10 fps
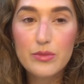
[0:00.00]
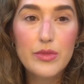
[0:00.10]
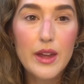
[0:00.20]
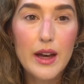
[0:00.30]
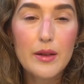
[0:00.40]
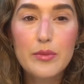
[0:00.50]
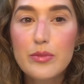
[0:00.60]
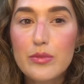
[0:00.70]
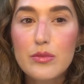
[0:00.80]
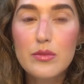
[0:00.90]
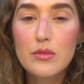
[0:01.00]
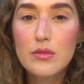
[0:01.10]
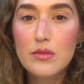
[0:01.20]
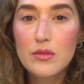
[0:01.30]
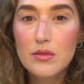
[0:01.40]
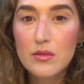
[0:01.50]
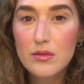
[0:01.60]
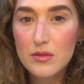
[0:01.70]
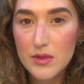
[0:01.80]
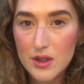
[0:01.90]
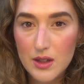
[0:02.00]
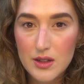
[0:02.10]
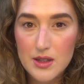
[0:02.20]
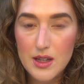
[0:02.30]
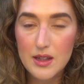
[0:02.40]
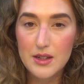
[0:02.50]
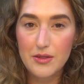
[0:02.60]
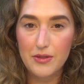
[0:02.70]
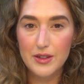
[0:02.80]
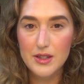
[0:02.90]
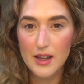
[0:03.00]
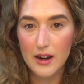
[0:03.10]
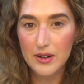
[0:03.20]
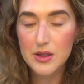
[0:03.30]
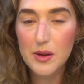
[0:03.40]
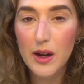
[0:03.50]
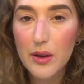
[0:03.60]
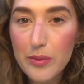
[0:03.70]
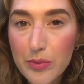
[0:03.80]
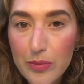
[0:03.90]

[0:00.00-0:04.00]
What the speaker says: There. So you can see the difference there as well.